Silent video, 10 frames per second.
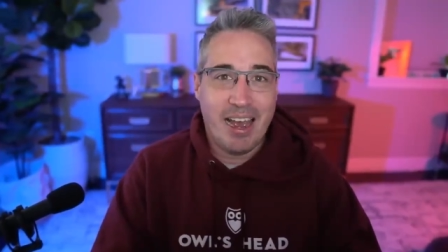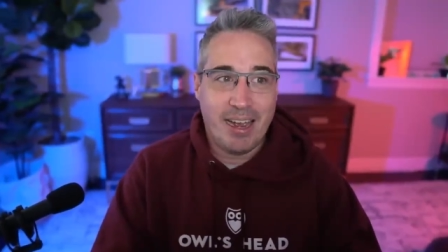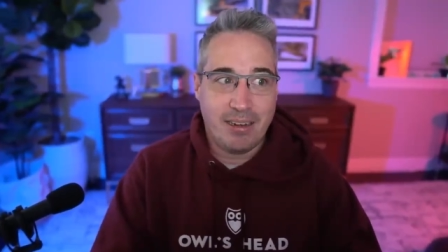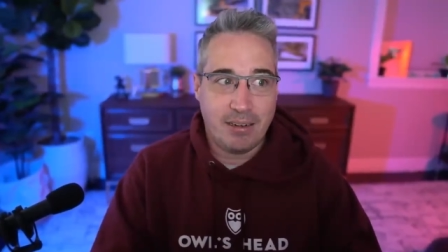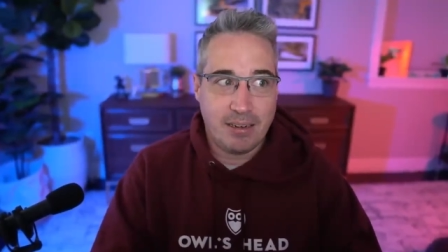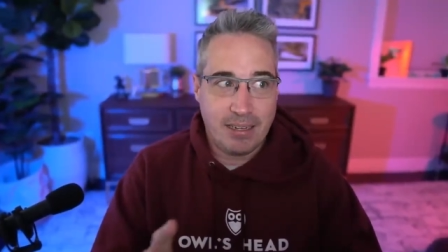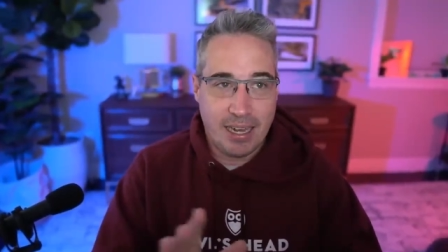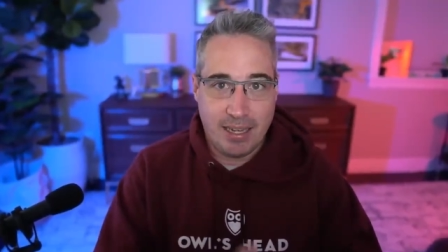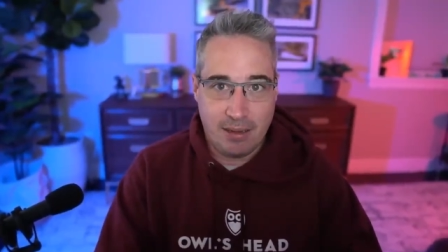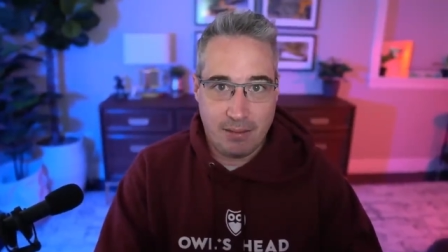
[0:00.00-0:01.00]
and
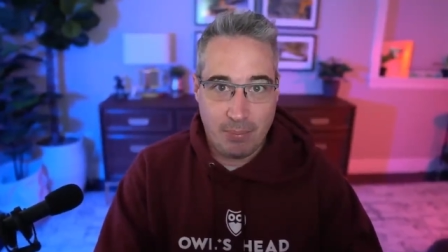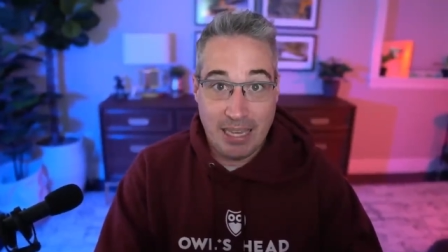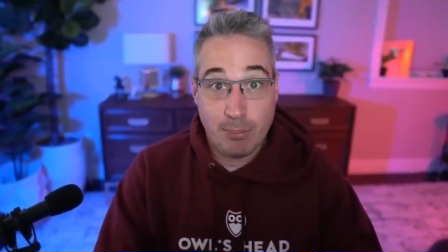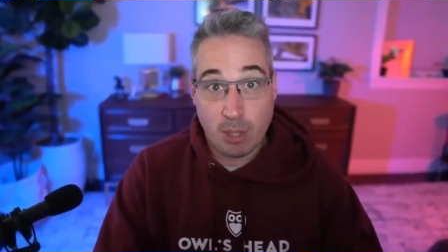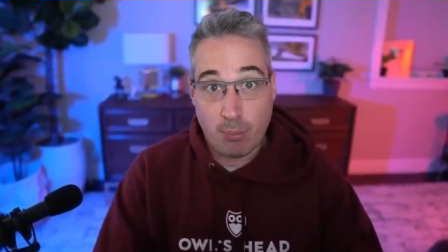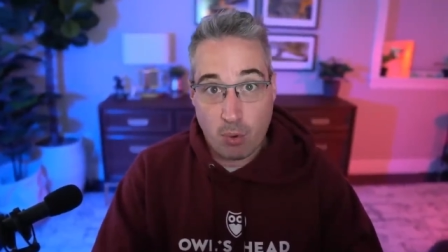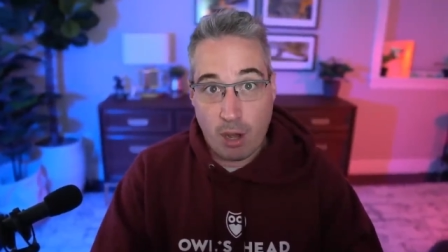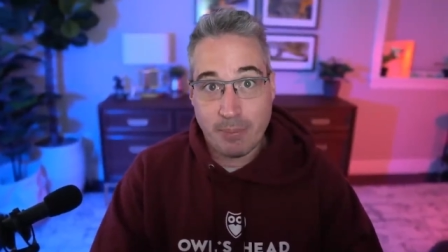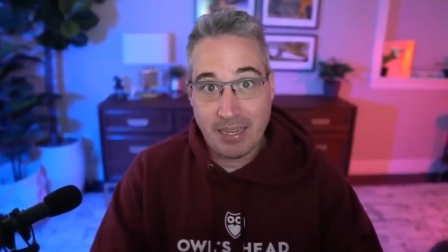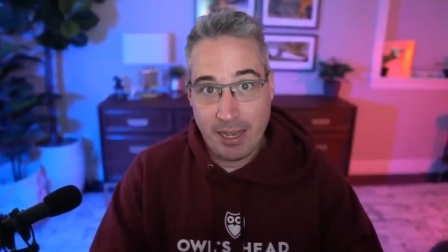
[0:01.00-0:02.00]
being able to
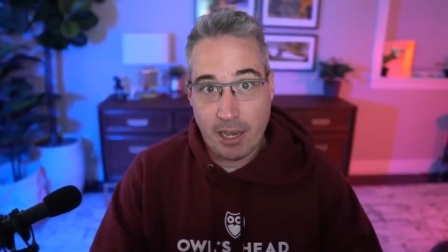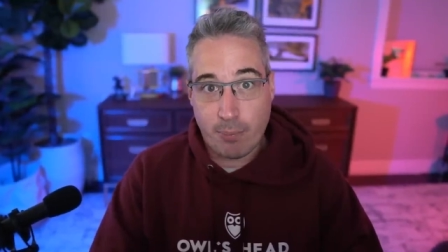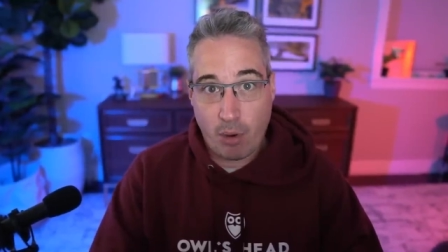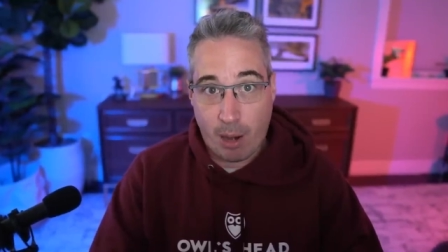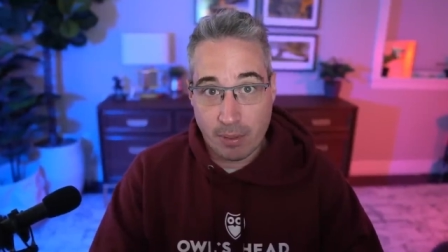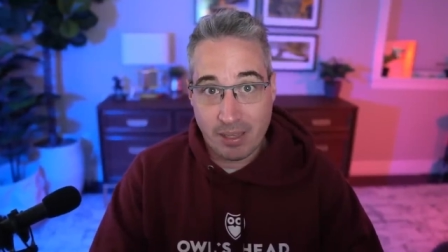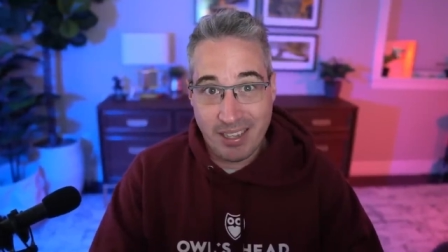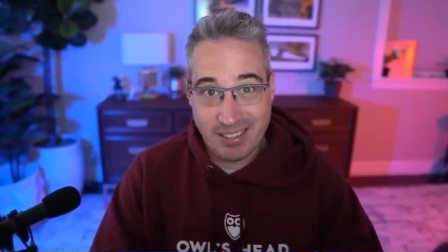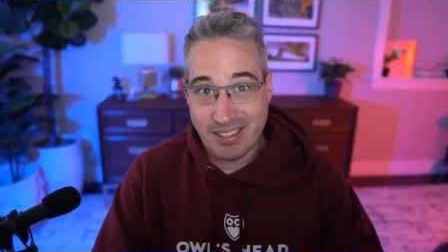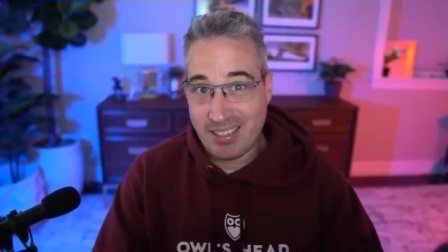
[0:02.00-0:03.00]
prompt AI
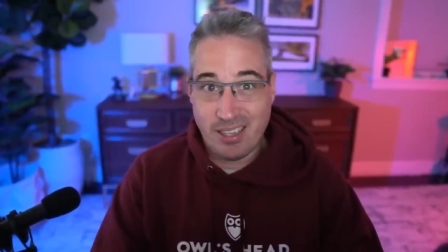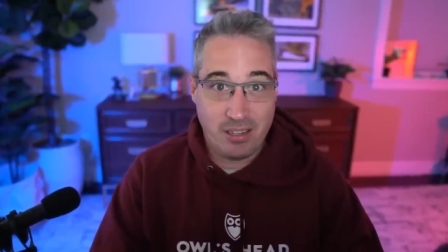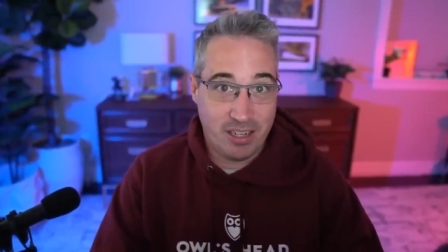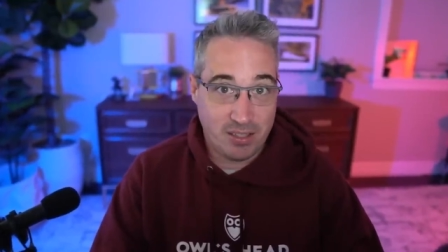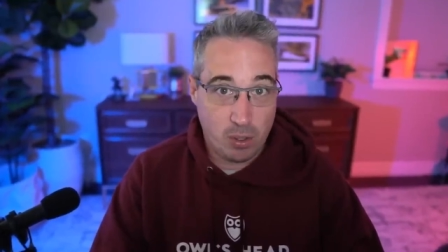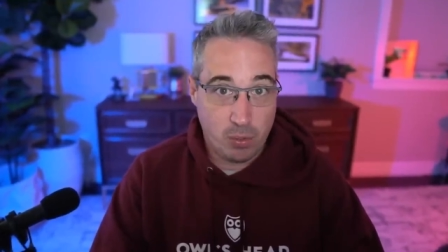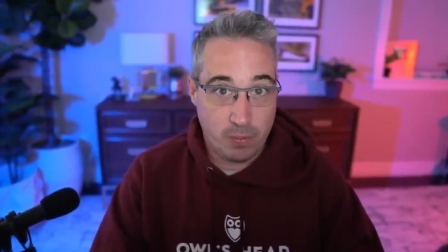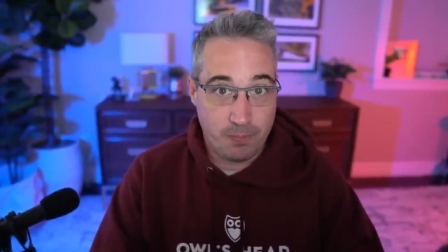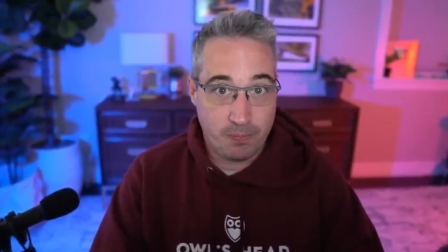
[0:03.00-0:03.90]
properly is a skill on its own.